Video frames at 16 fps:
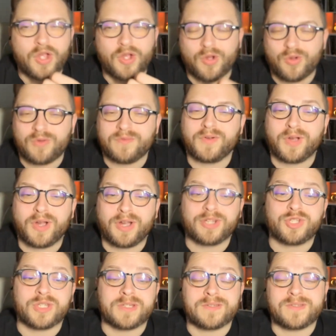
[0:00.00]

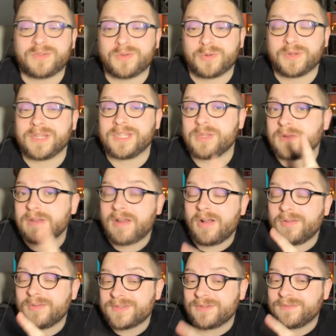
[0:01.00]
overarching story. You can
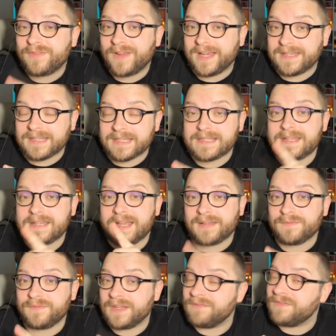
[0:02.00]
also find it
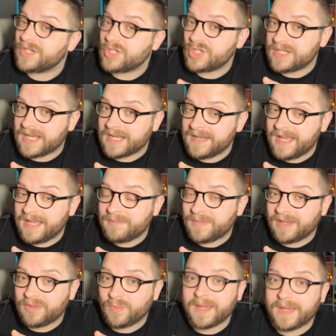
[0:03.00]
on fanfiction.net,
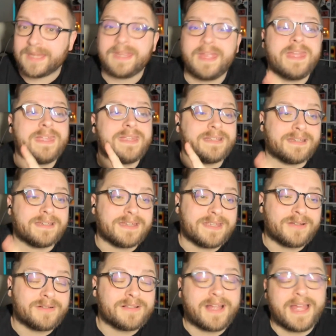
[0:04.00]
by the way.
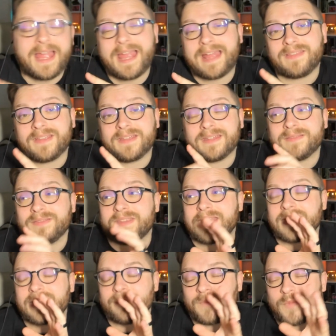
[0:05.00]
Neil had
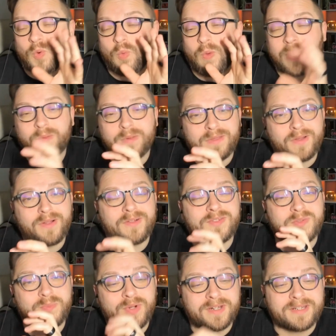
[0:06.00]
the wherewithal
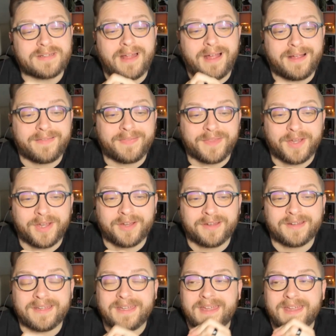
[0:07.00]
to put it on
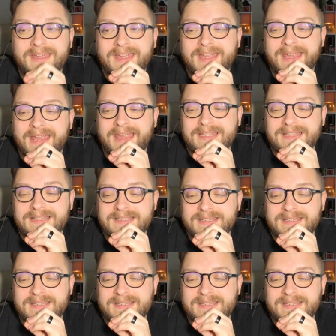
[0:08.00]
there and